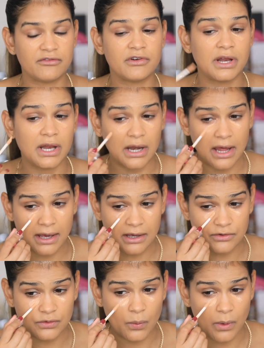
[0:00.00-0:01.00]
really like
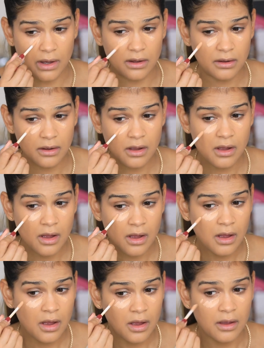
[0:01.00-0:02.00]
as well.
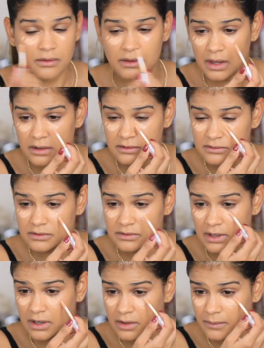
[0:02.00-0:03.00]
Yeah, this is
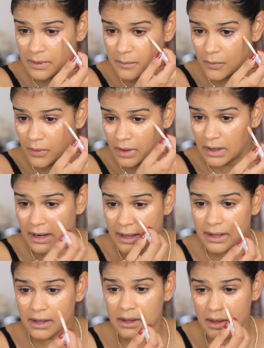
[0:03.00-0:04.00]
a little bit more
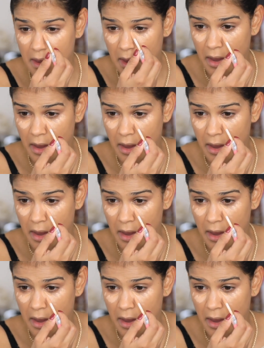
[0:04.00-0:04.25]
light